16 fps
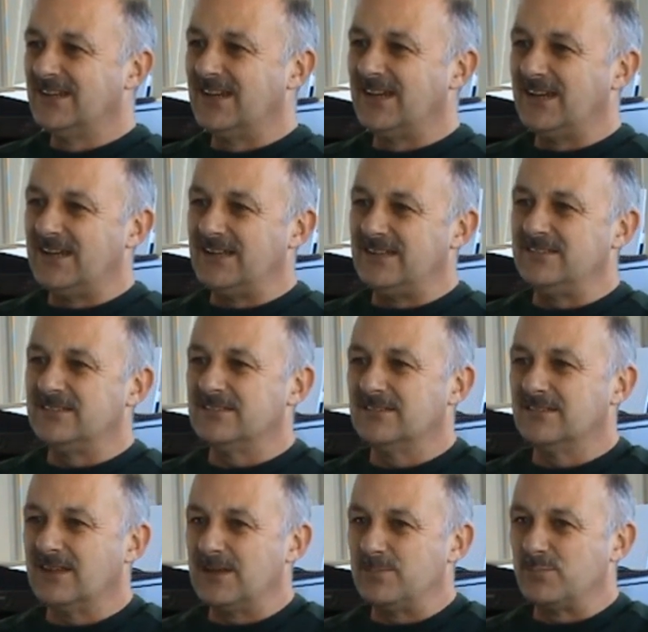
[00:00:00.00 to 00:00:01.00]
And
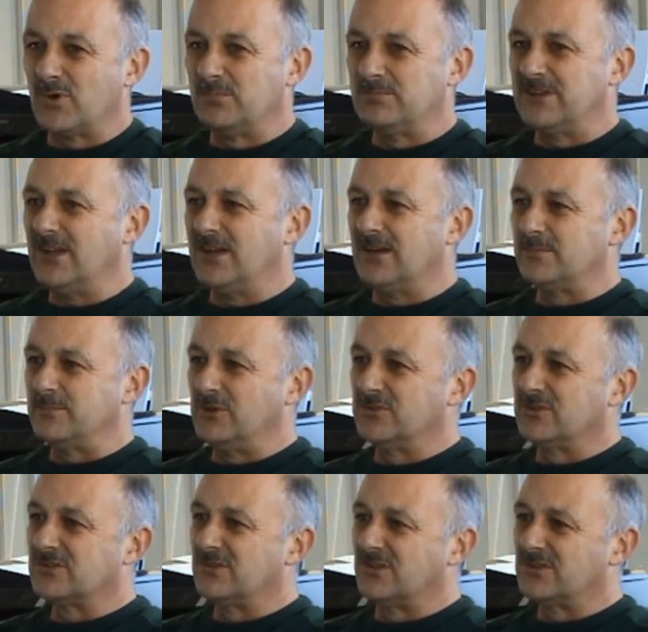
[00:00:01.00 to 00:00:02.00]
they promptly hung me
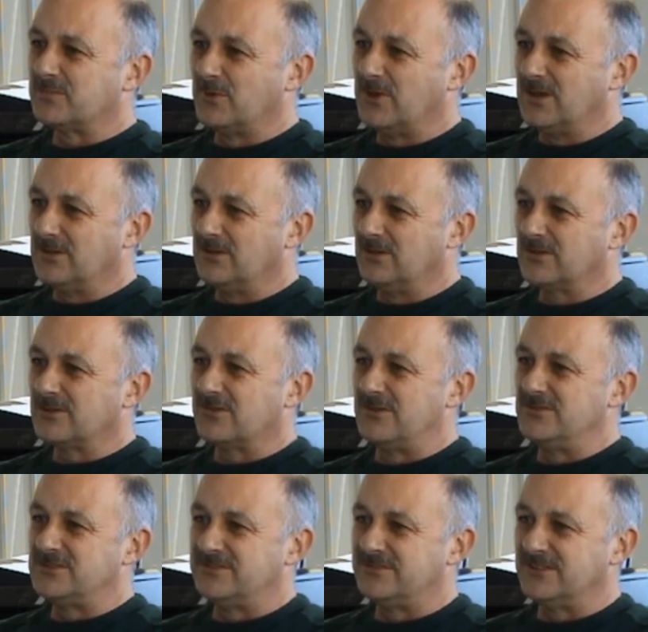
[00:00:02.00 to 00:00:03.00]
on the crossbar like a
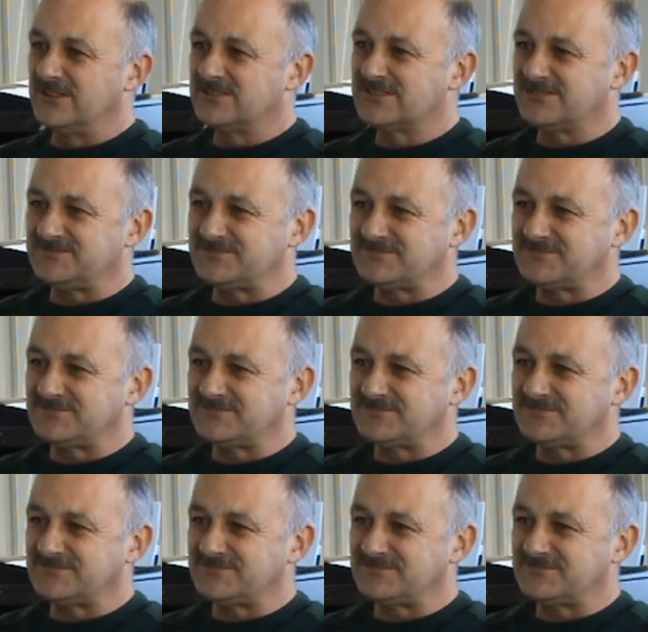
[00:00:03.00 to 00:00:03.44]
crucifix.